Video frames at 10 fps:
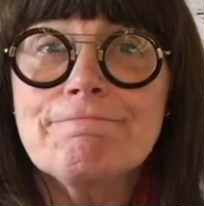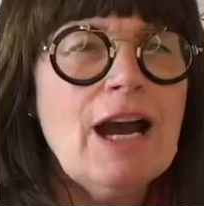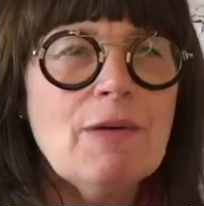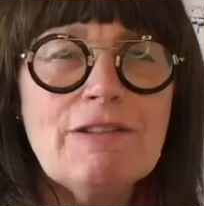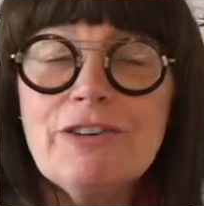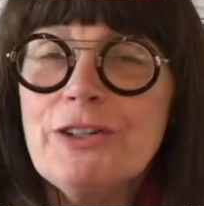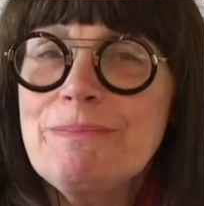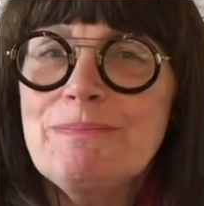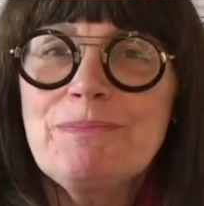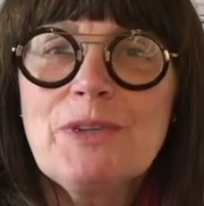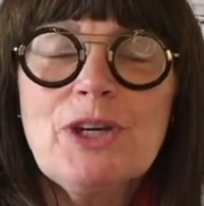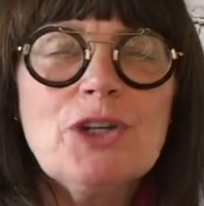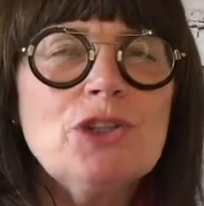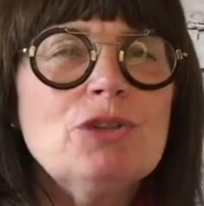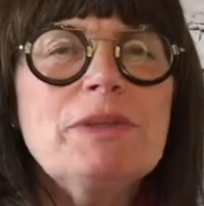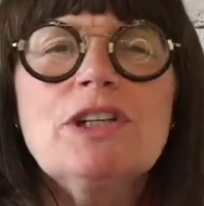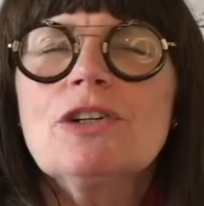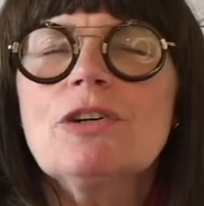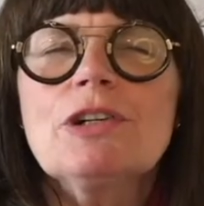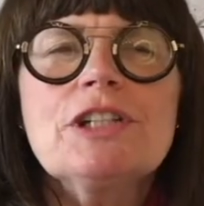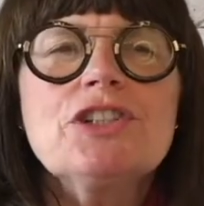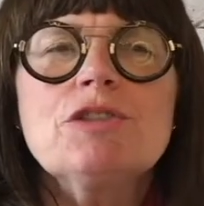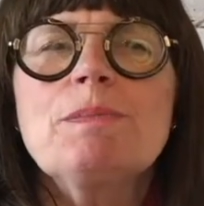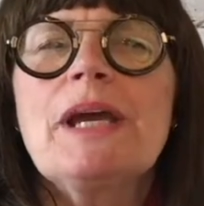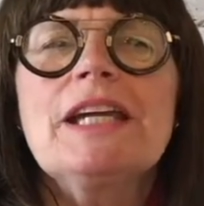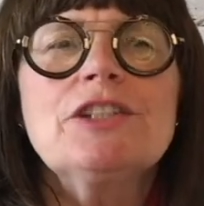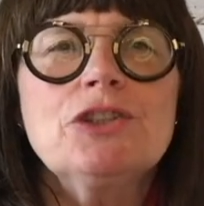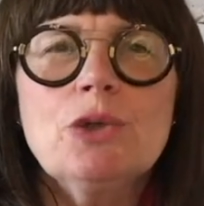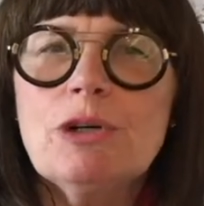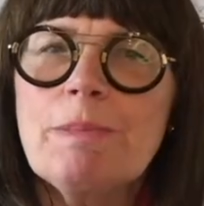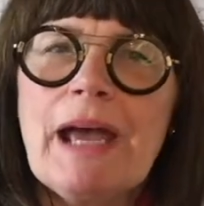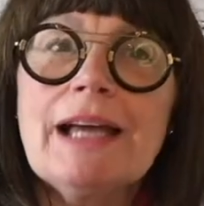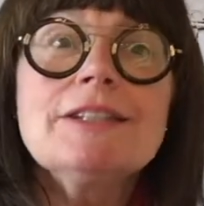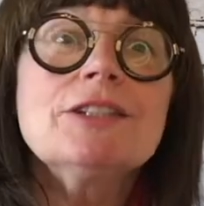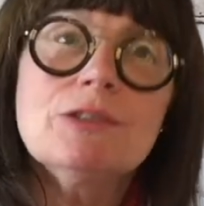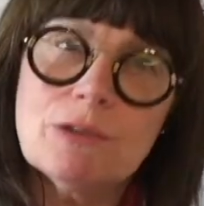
However, you'll be encouraged to paint your pet